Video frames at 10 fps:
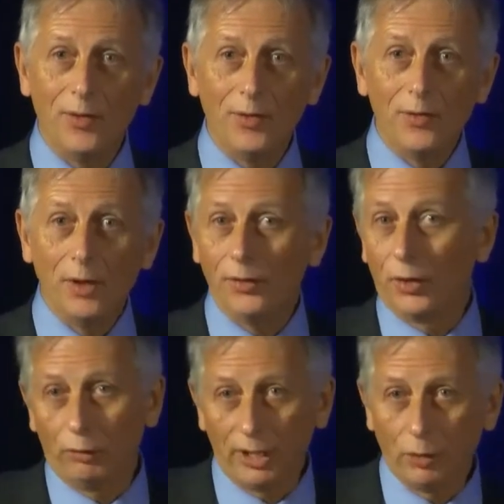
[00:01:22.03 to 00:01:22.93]
the
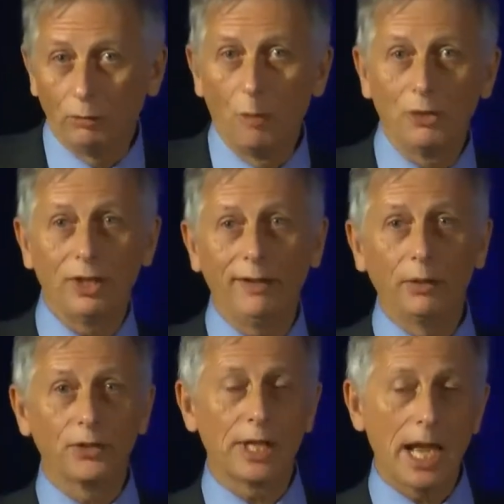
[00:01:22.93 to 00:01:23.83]
critical raw
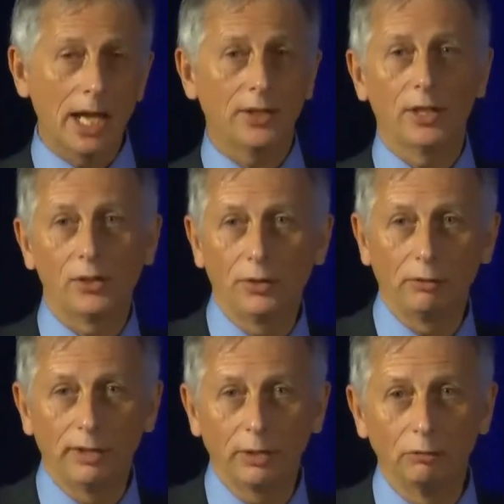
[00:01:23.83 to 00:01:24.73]
materials, the access to the
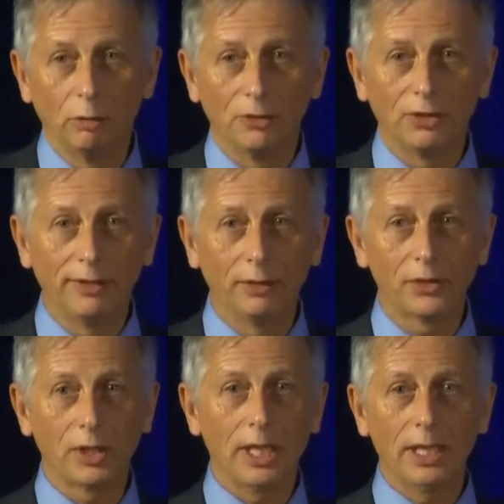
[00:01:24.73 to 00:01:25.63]
critical raw
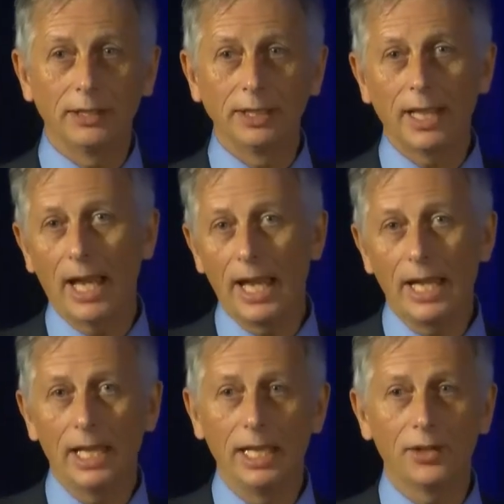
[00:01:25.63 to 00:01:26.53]
materials today
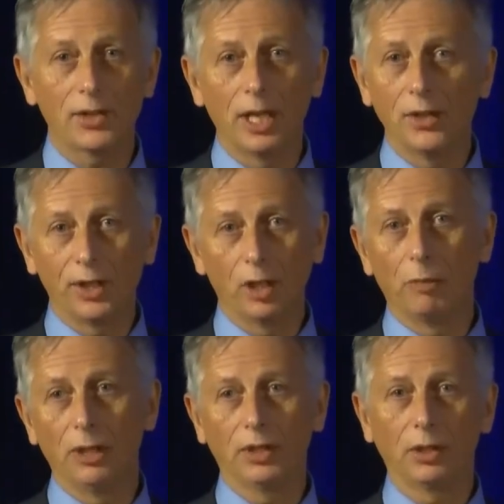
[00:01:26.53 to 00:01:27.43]
is a
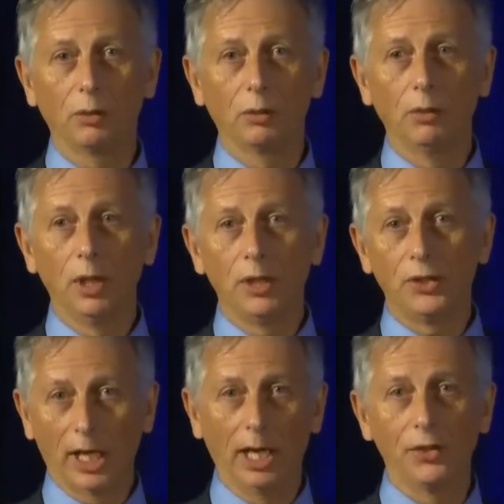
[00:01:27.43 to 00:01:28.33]
geopolitical
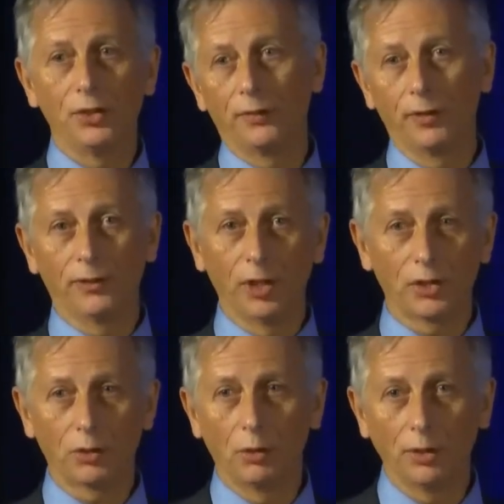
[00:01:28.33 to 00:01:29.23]
challenge of the
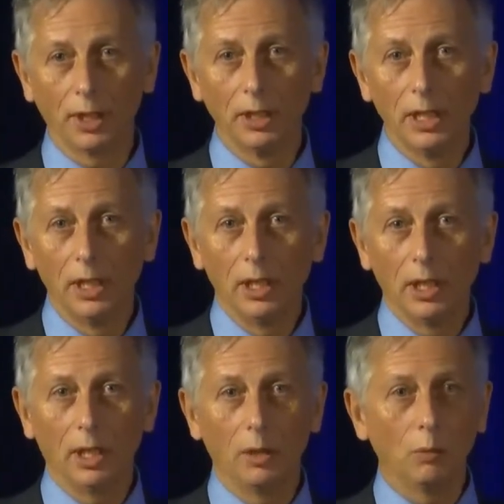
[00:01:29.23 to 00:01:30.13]
first order.
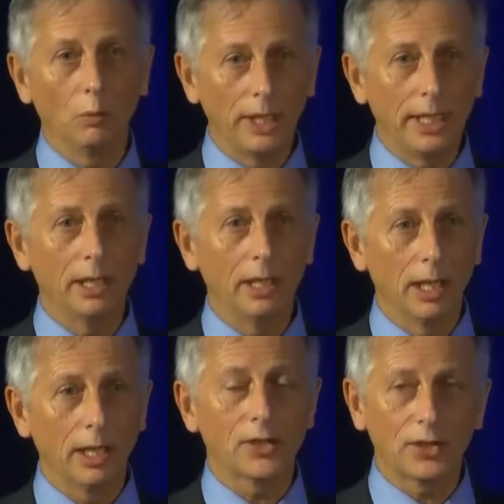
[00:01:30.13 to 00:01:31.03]
We
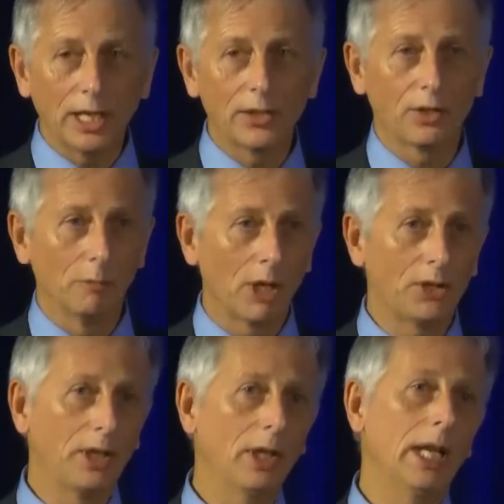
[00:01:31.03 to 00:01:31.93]
said so
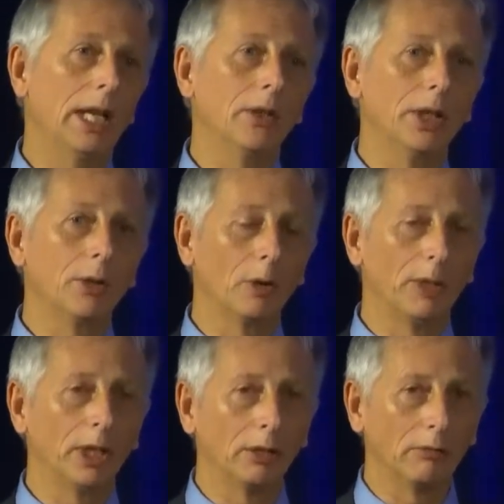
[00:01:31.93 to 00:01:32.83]
much in the
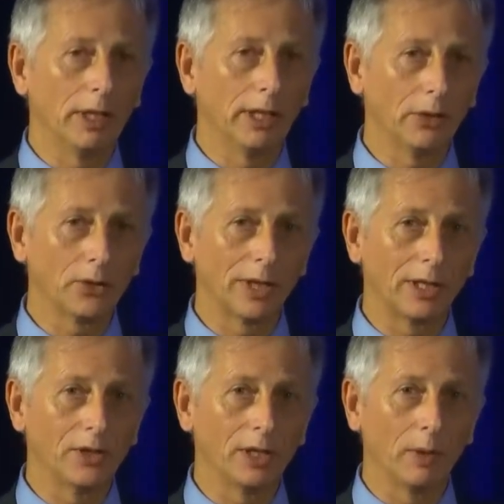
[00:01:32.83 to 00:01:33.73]
European Green Deal
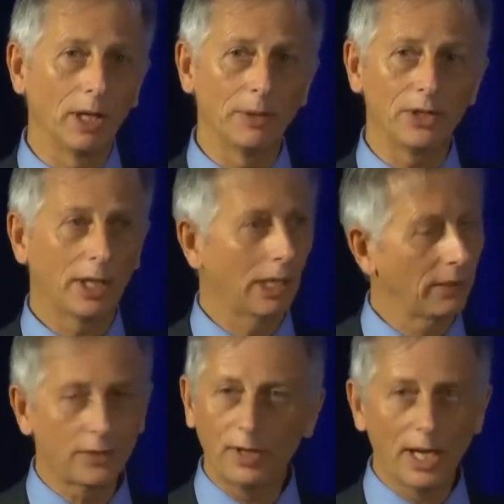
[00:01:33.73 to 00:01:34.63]
strategy, where we set out
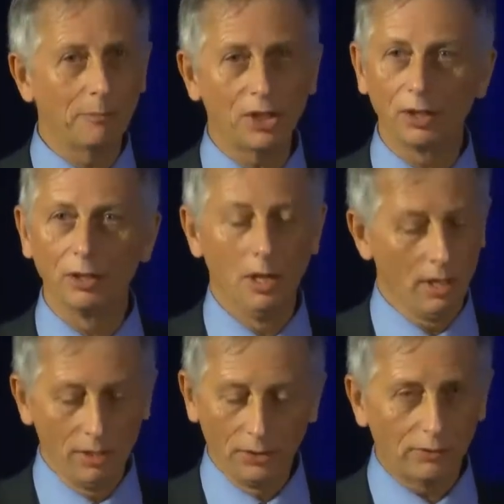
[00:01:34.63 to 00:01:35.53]
this very ambitious
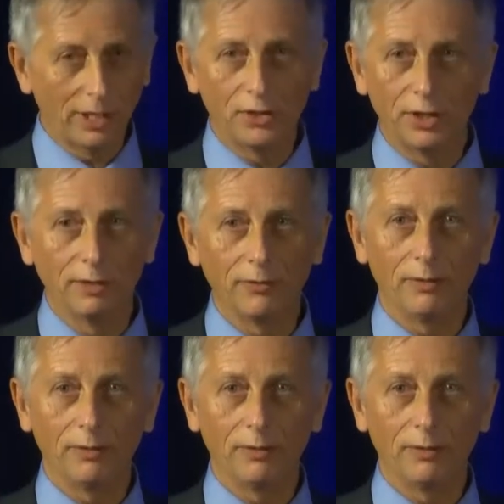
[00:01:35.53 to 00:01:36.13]
strategy of